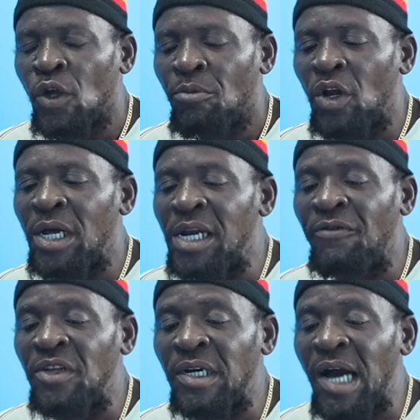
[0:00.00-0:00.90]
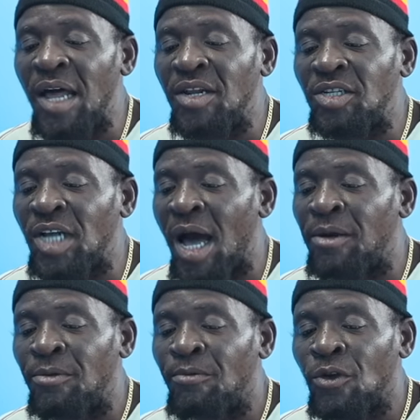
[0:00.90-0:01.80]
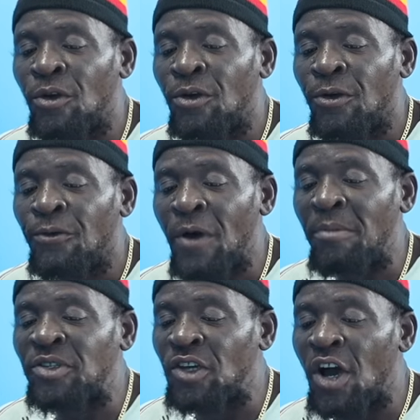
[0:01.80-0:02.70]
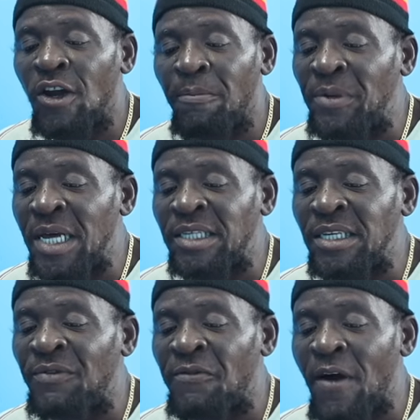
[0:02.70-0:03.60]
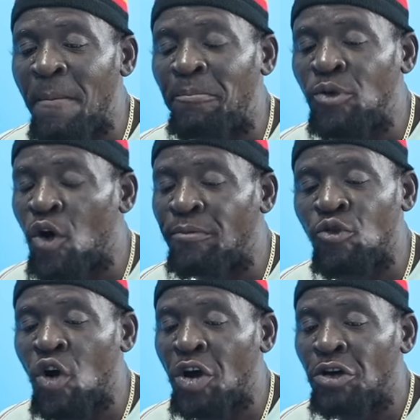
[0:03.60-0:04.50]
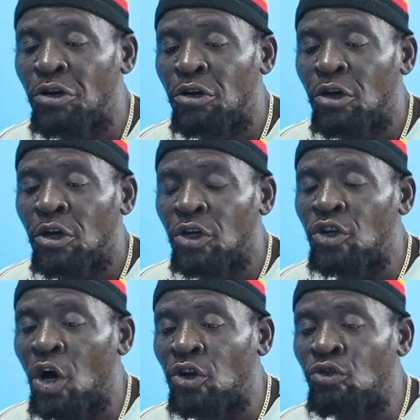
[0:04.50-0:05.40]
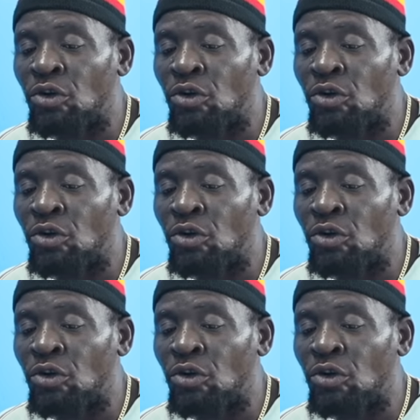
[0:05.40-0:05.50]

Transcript: But the living condition from certain place, even from Portmore, you don't